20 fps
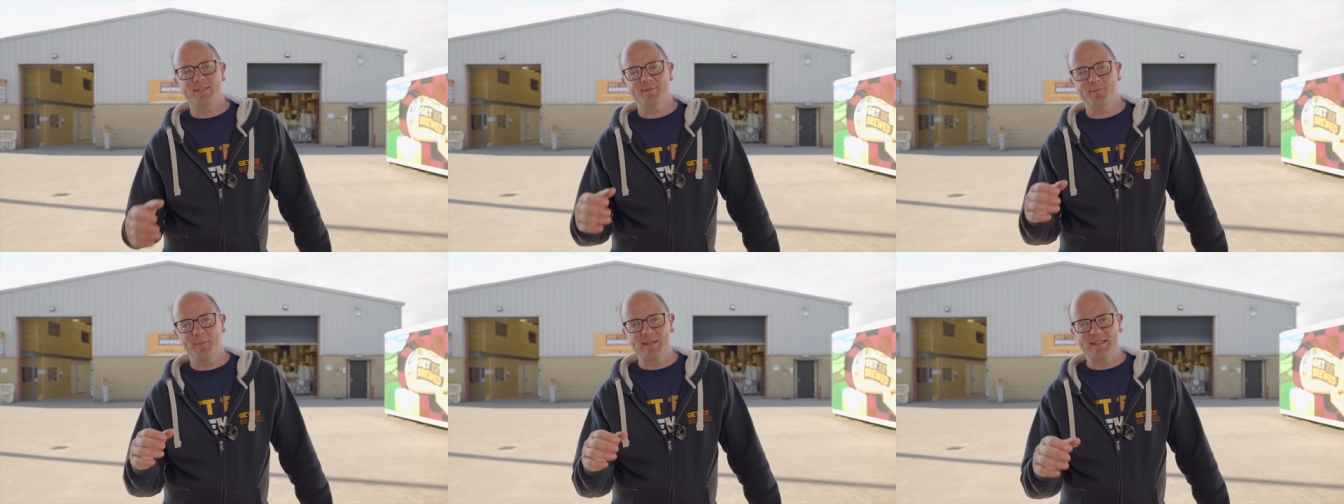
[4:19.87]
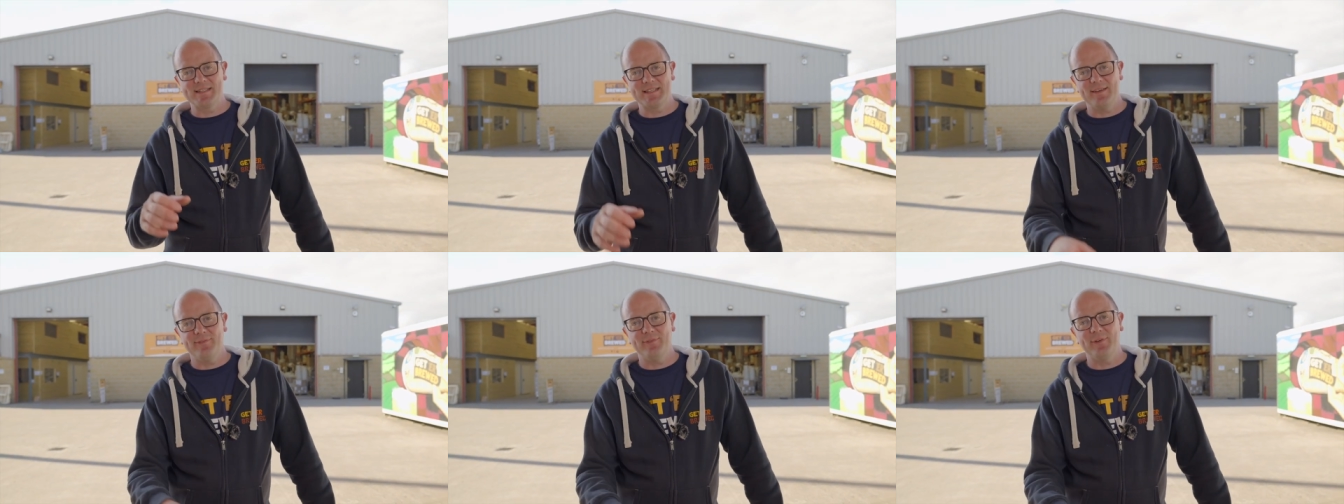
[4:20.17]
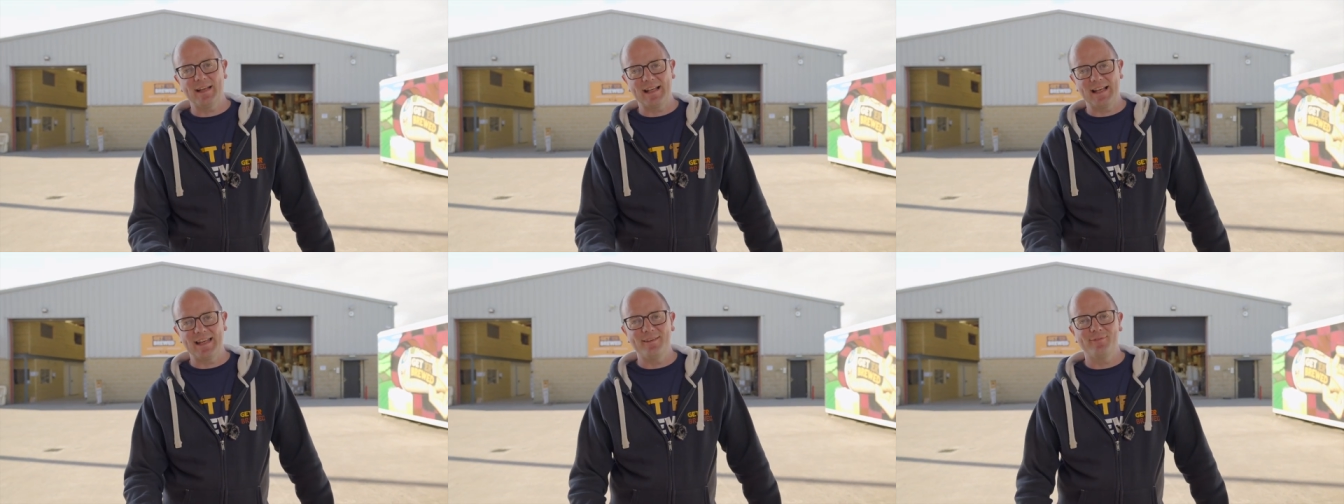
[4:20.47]

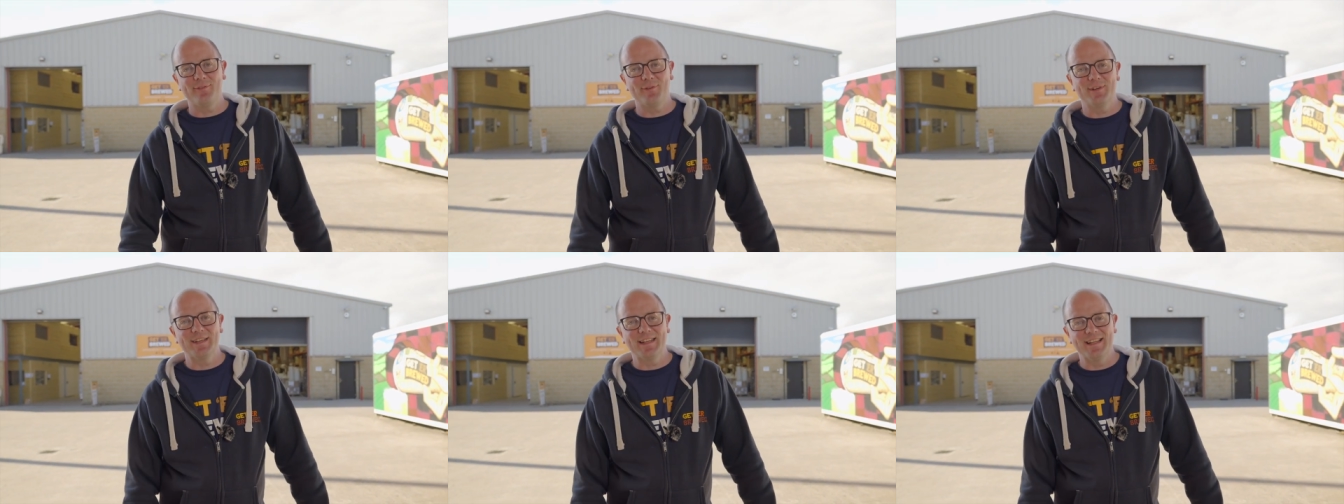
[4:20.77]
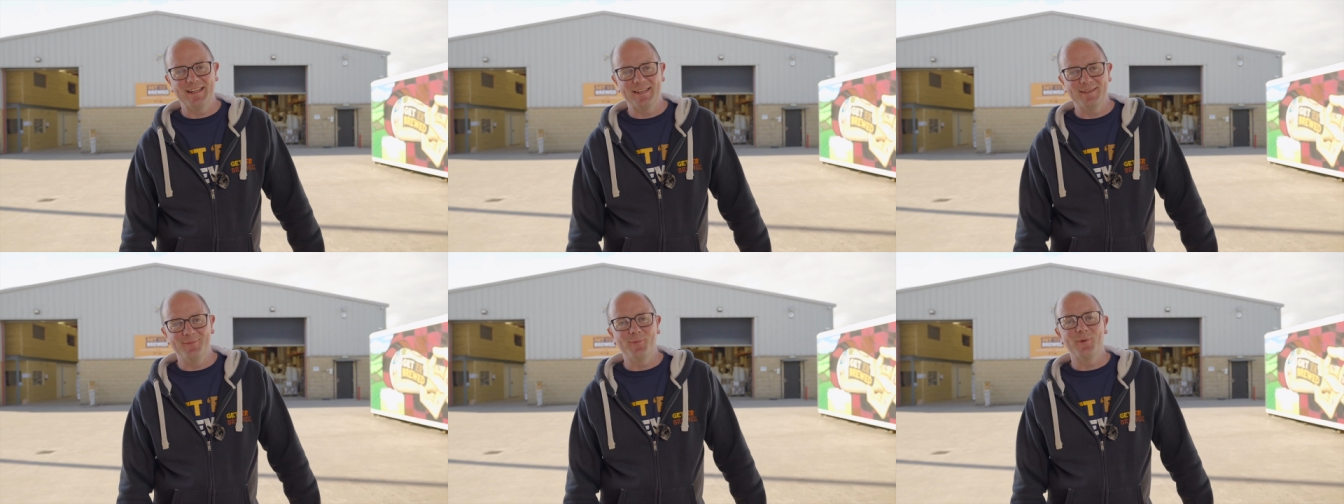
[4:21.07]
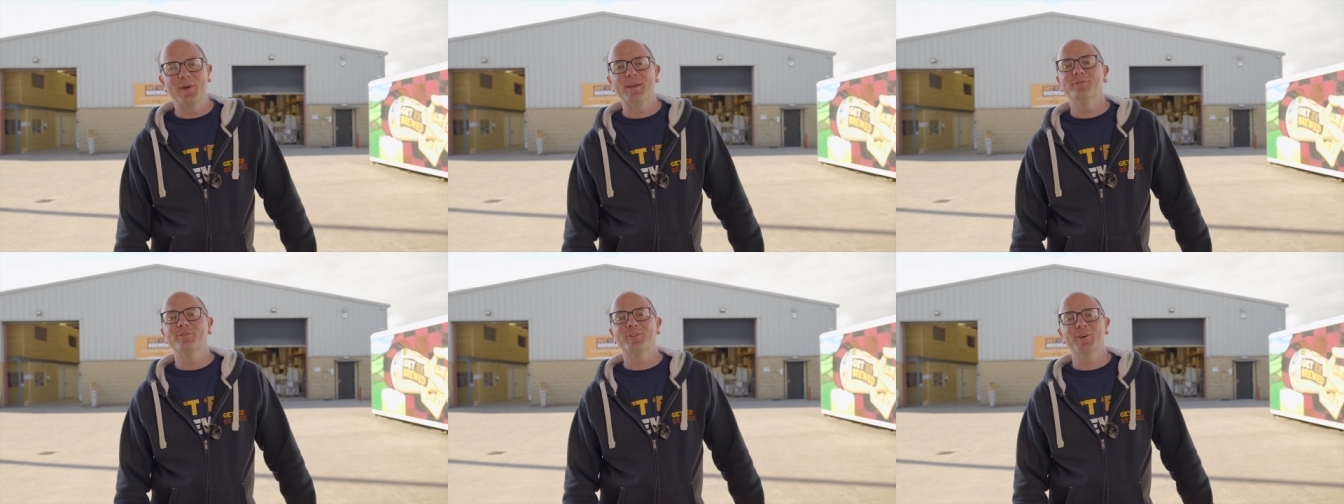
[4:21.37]
specifically for Dillon.
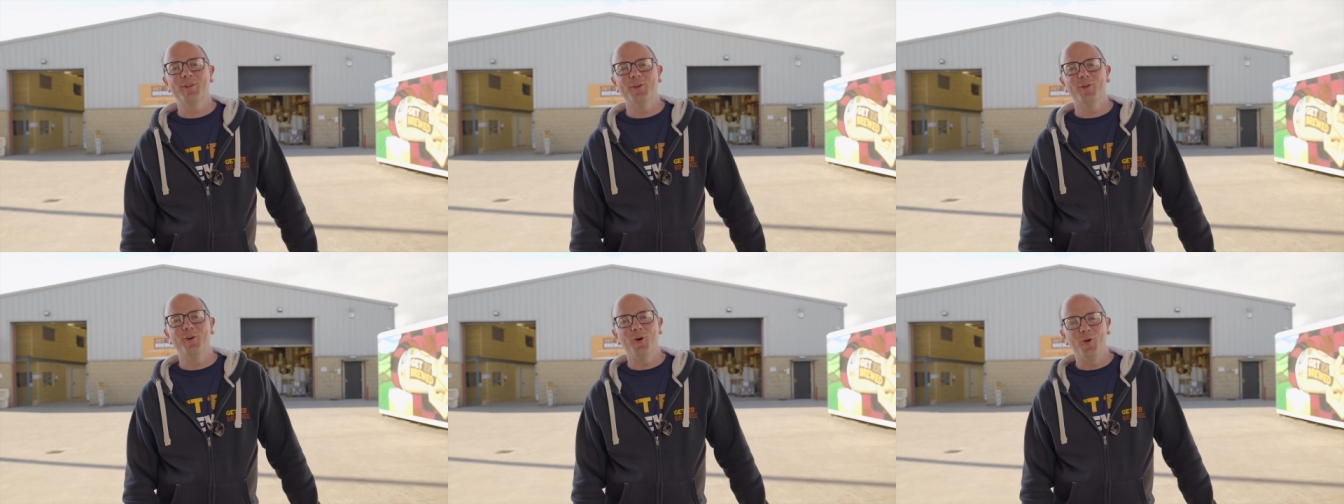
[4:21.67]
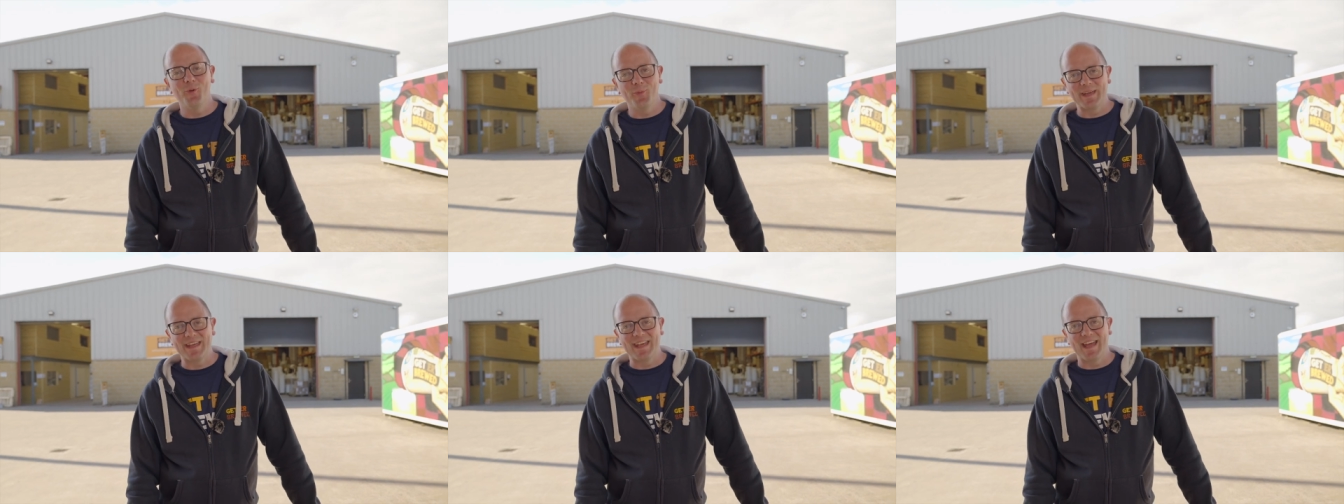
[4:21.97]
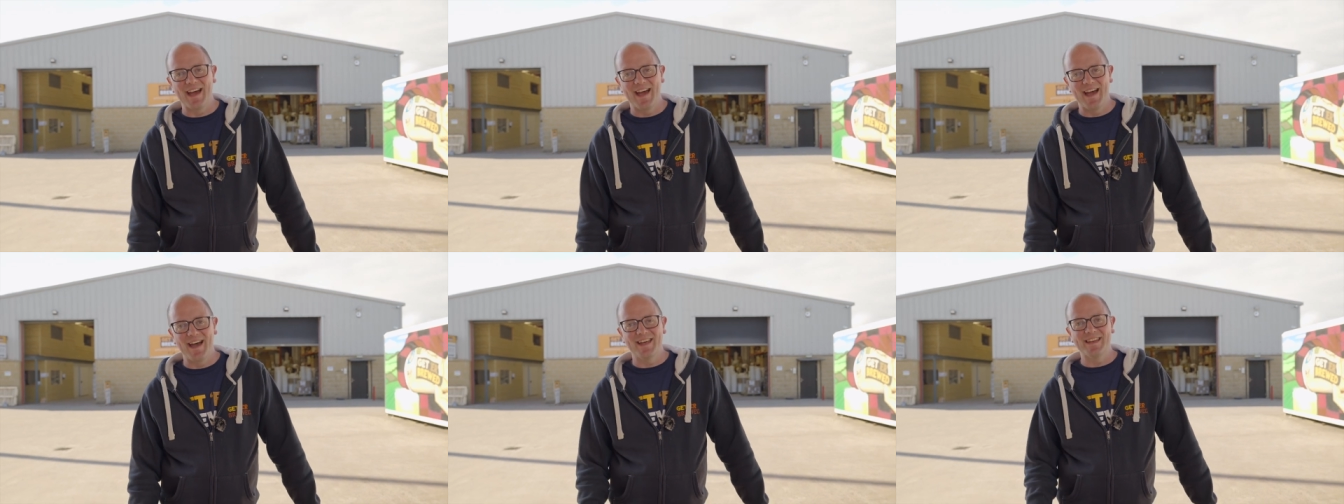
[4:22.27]
We've done all we
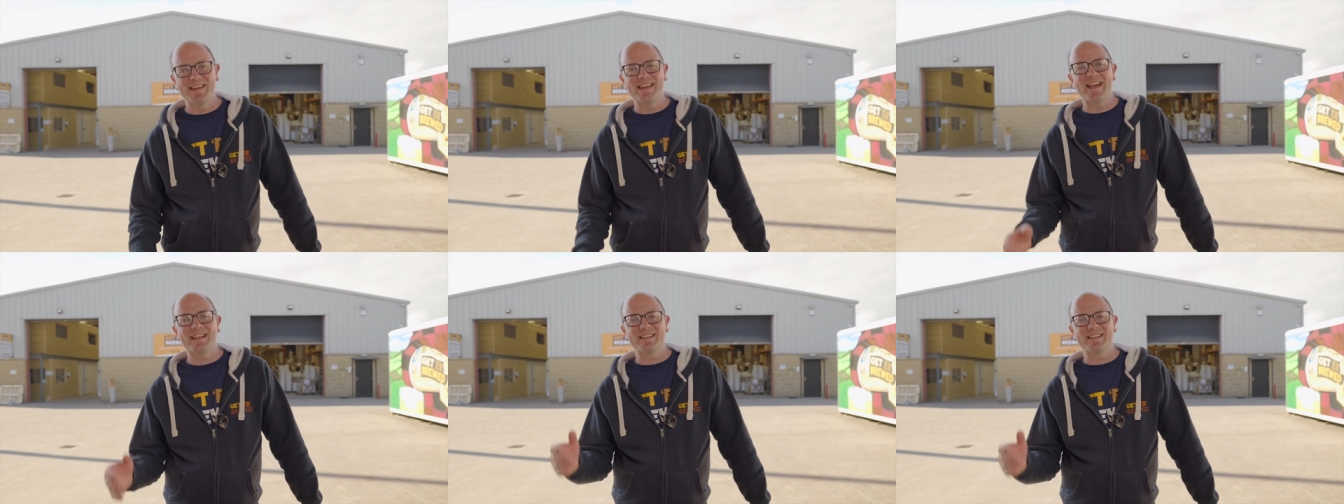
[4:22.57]
can.